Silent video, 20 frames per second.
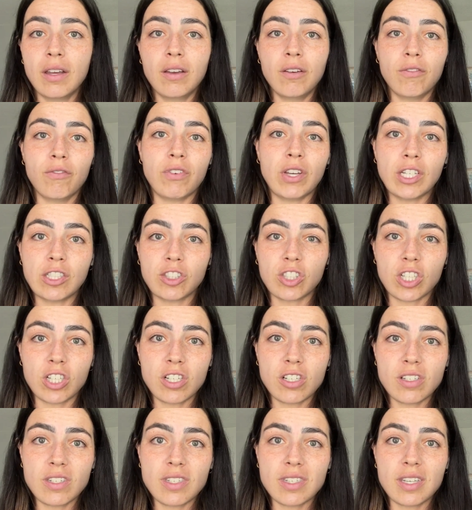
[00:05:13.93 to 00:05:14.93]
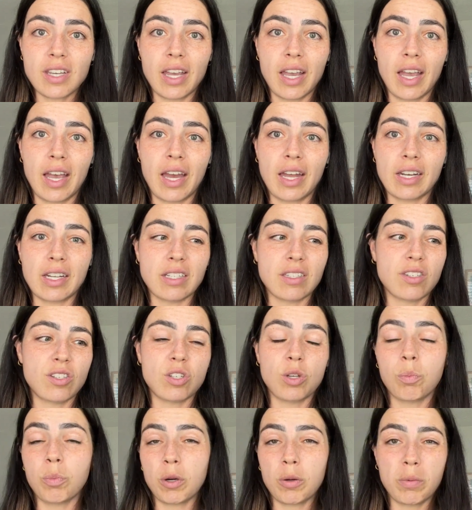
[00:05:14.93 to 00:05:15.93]
features and it's
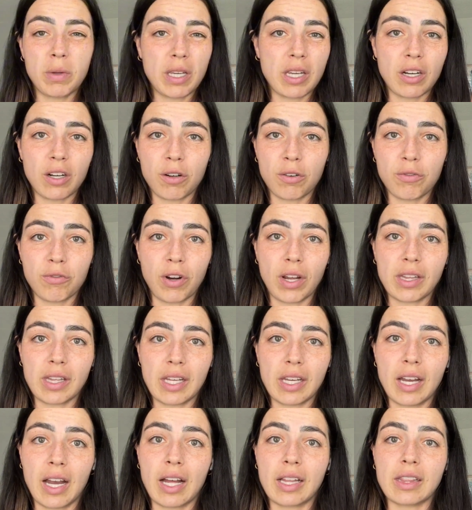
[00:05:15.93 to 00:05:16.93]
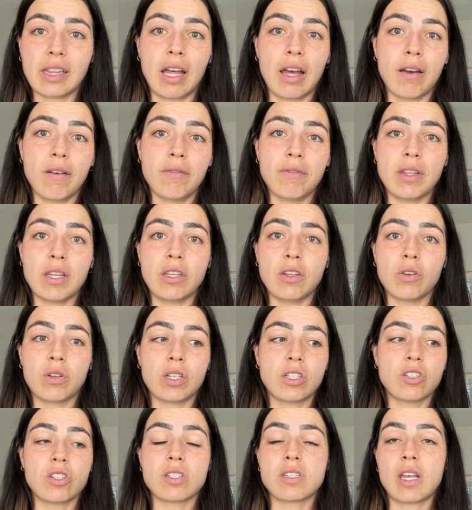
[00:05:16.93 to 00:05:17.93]
super beginner friendly. I love that you can
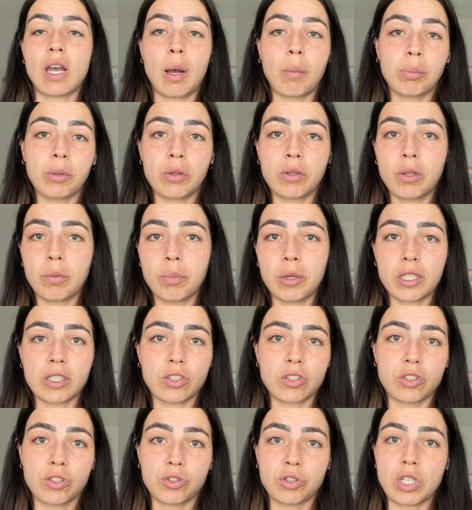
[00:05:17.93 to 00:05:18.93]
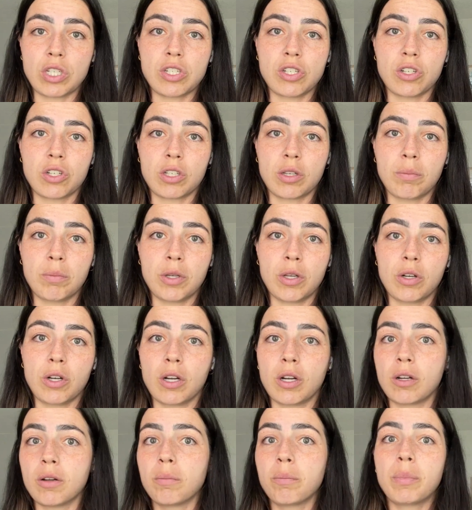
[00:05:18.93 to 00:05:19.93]
just upload the pictures straight to your
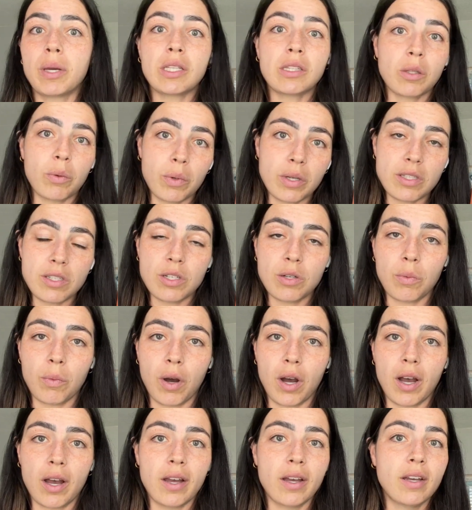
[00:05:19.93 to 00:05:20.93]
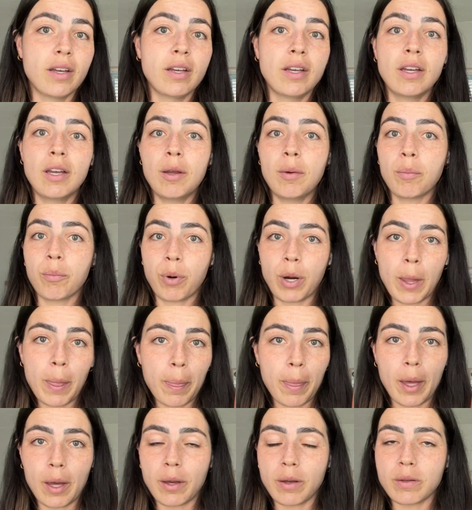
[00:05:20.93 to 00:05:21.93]
computer, pick the ones you want, print
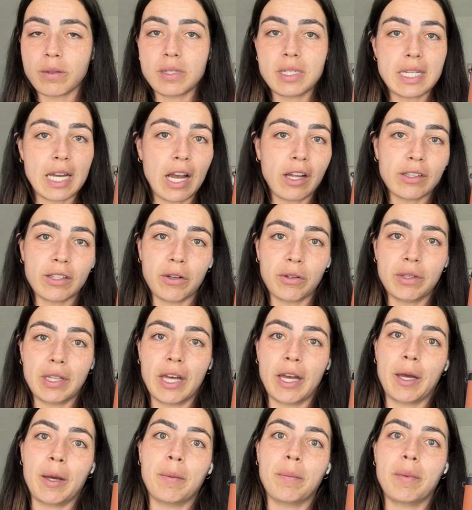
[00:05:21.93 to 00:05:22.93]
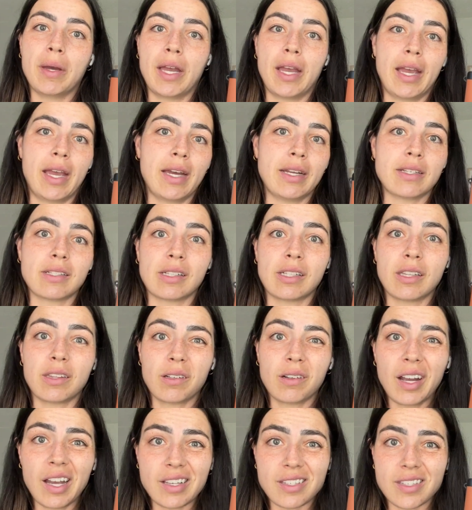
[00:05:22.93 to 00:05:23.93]
those, download them, and delete the
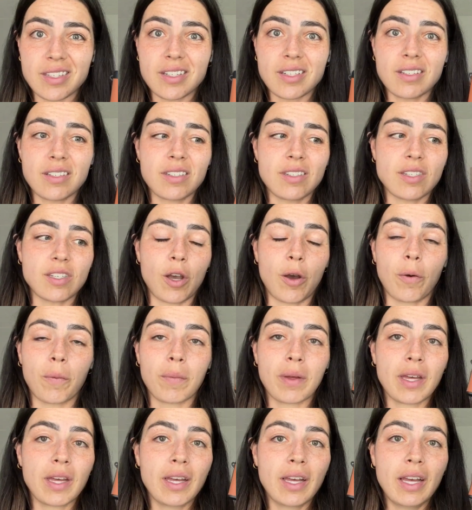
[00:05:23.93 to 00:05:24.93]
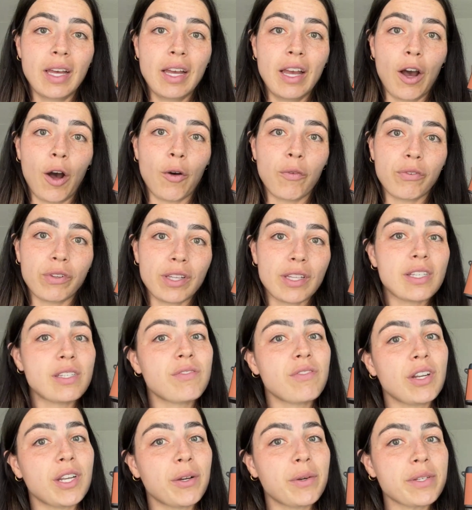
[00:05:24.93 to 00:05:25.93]
rest. So hopefully this
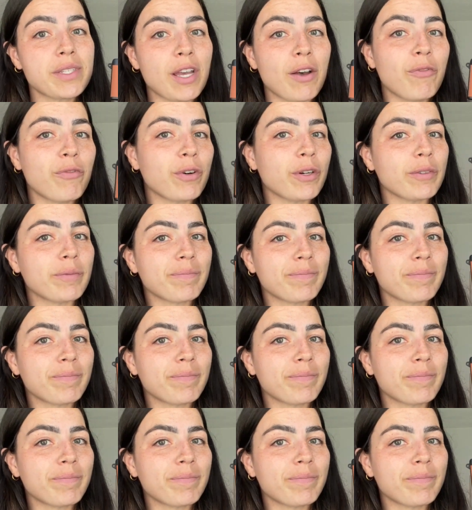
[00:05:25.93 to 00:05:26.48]
video was helpful.